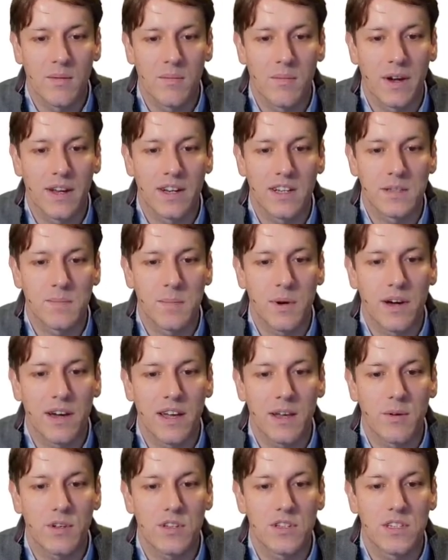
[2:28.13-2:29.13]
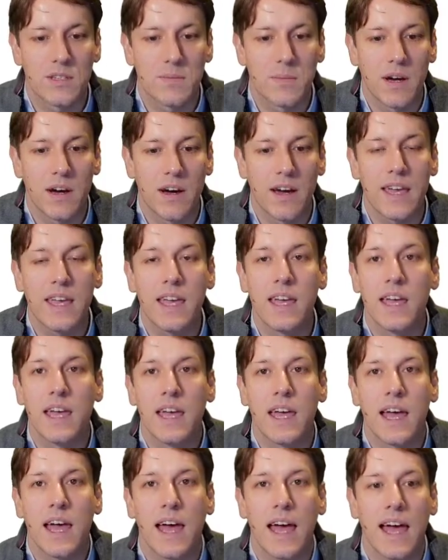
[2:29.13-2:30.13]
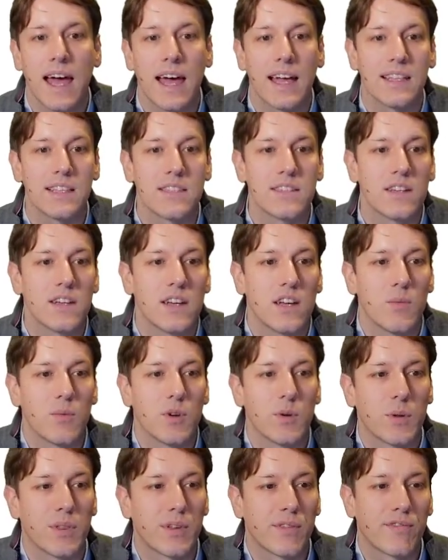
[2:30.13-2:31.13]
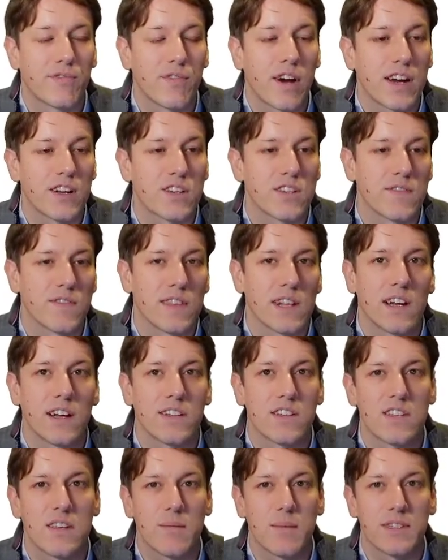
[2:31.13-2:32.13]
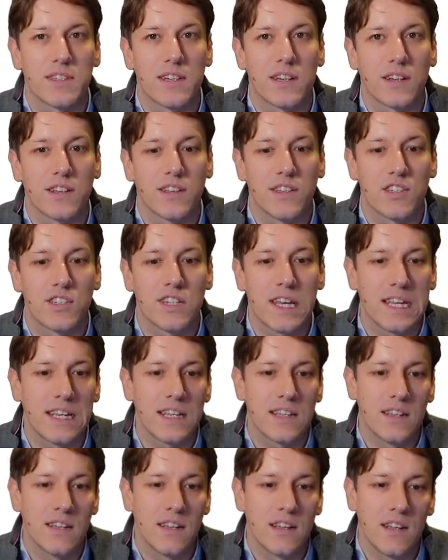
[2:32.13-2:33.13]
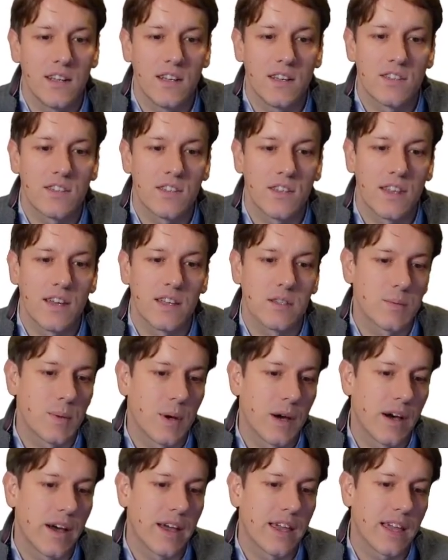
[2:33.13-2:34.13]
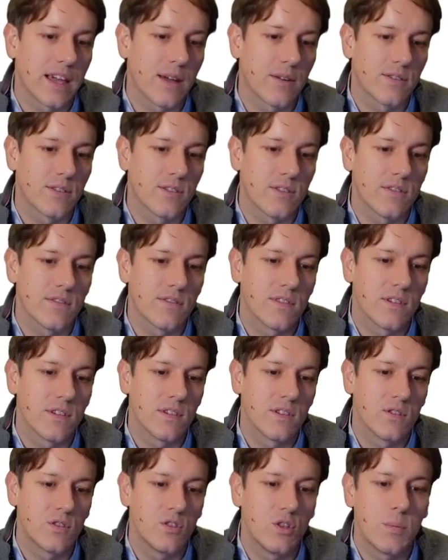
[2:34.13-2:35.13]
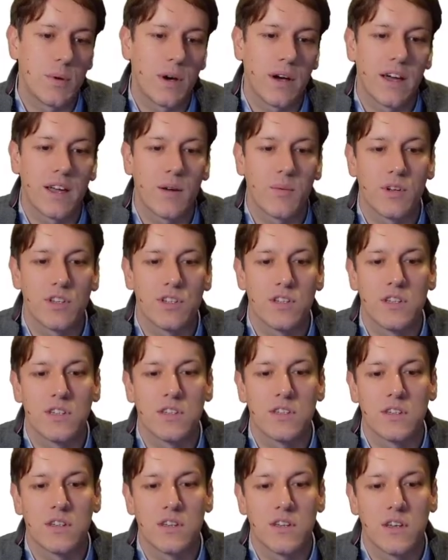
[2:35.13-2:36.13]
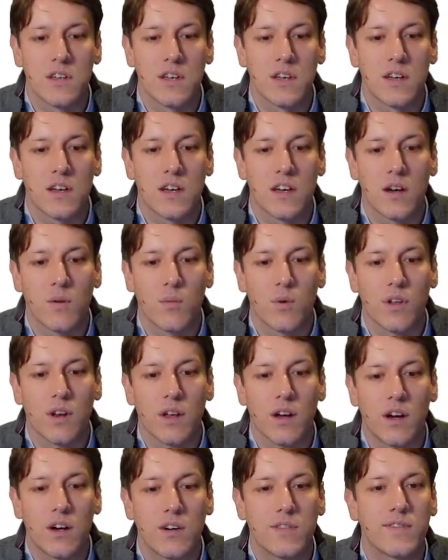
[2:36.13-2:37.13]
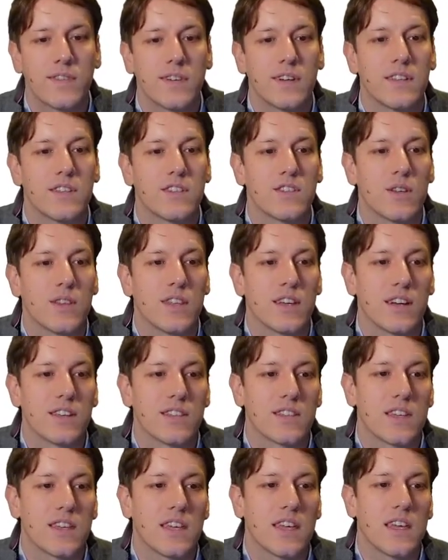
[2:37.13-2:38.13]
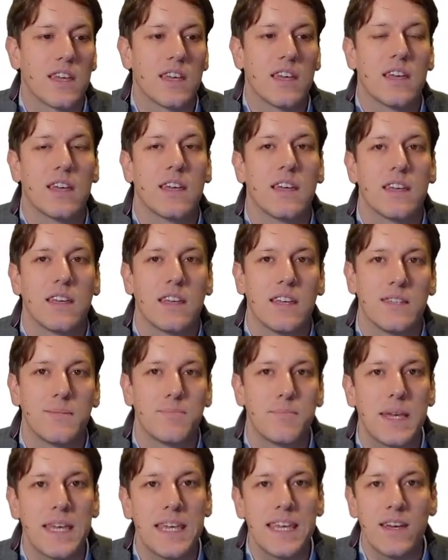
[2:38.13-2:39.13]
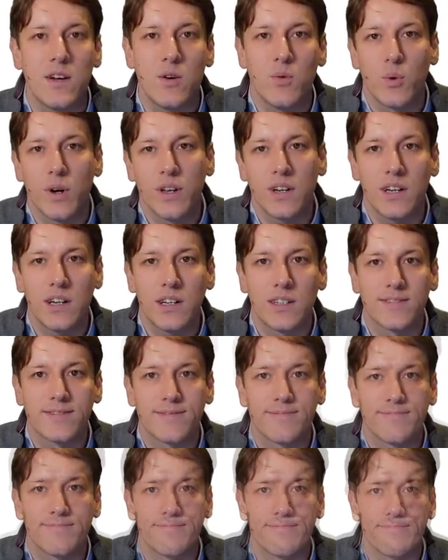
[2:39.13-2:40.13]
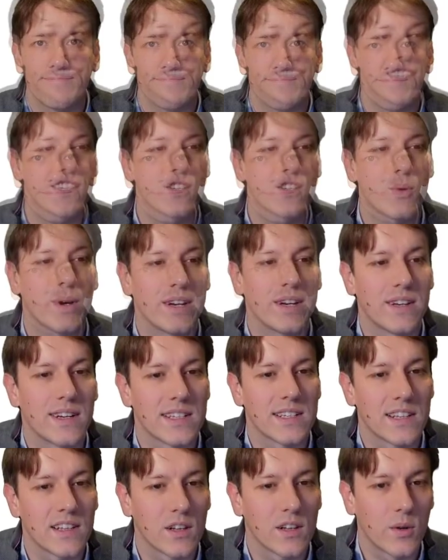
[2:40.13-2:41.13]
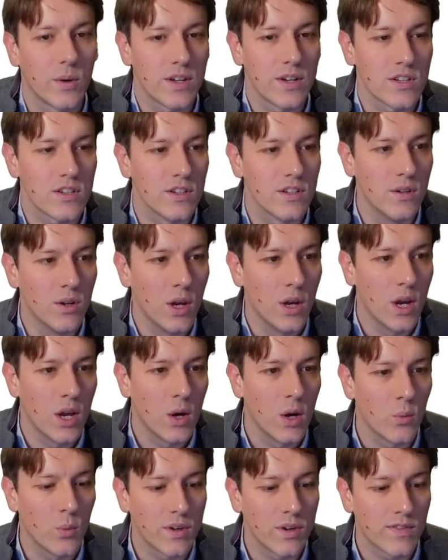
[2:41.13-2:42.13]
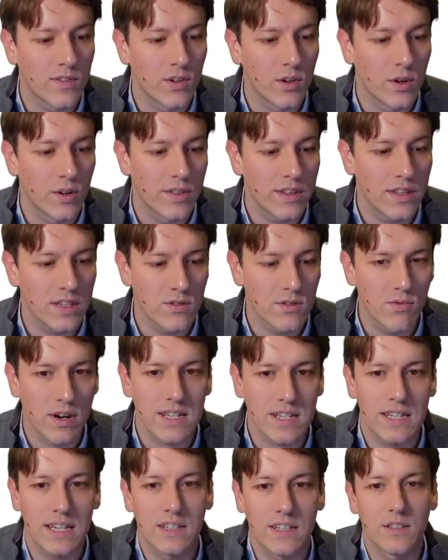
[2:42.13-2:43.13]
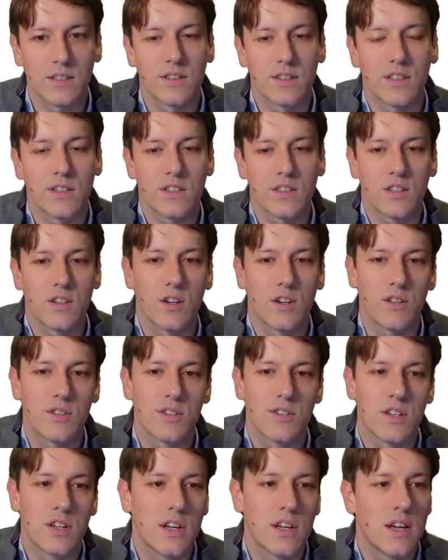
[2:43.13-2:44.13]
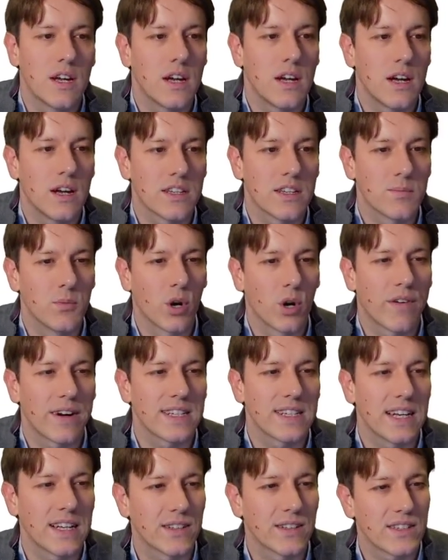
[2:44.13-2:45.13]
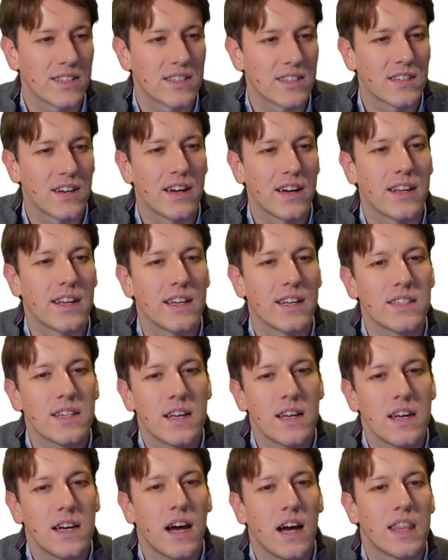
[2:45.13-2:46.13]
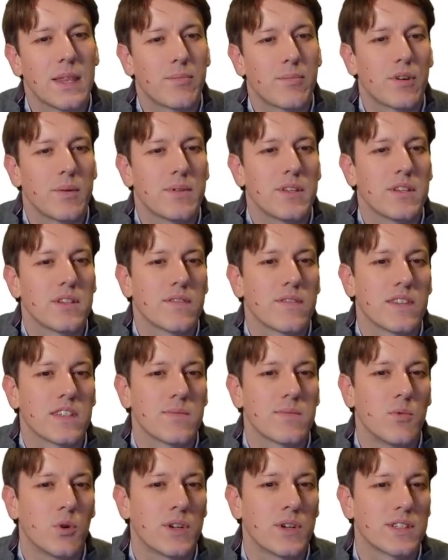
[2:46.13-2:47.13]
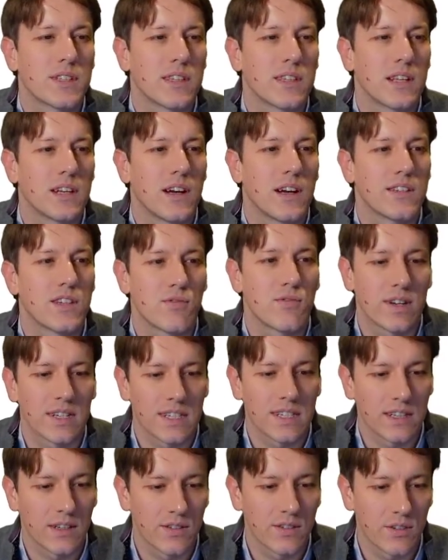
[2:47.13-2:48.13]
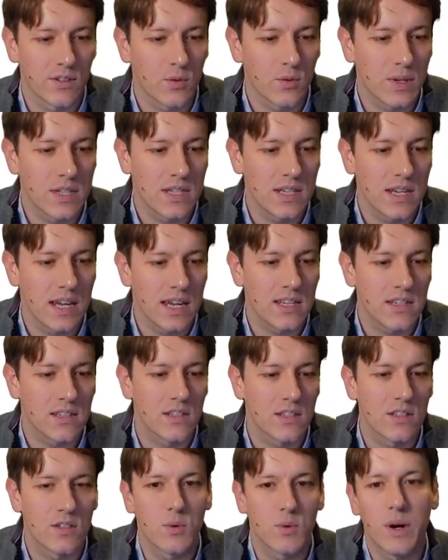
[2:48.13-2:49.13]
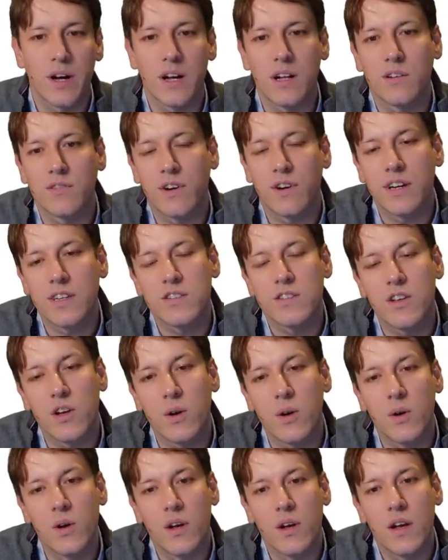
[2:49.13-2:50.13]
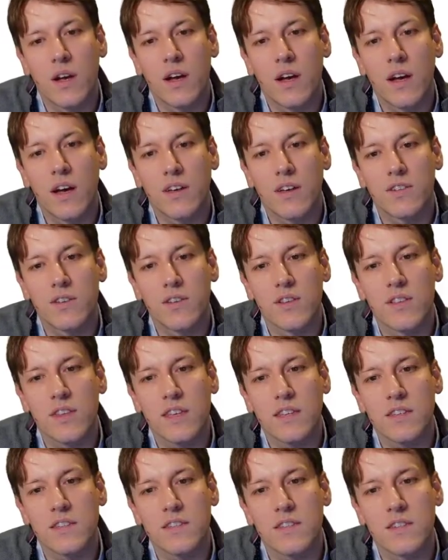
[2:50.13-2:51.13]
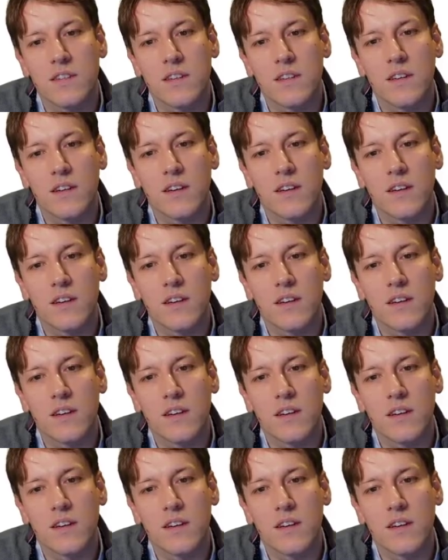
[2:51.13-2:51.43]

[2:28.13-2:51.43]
minus pi, which is pi, and we want the fraction of the larger semicircle that's shaded, so that's pi out of 2 pi, which is 1/2, and so the answer here is B, 1/2. This is quite a nice little question. We've got this rectangle that's got smaller rectangles inside it. The perimeters of the smallest and the largest rectangles are 28 and 12, right? So so this